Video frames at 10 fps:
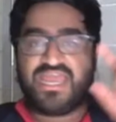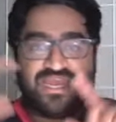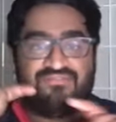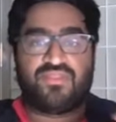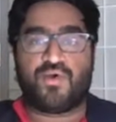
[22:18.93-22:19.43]

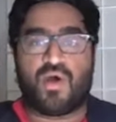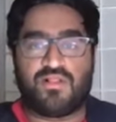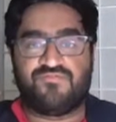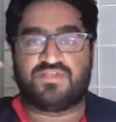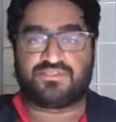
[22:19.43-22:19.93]
even though
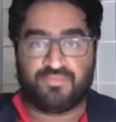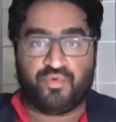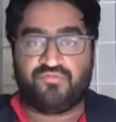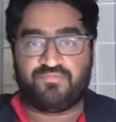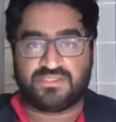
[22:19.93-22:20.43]
all of its
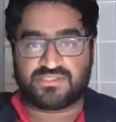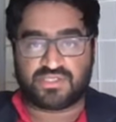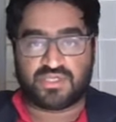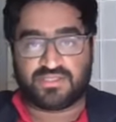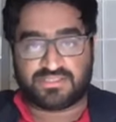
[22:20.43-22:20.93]
movements
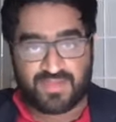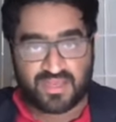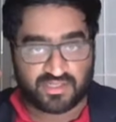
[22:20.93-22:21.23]
depend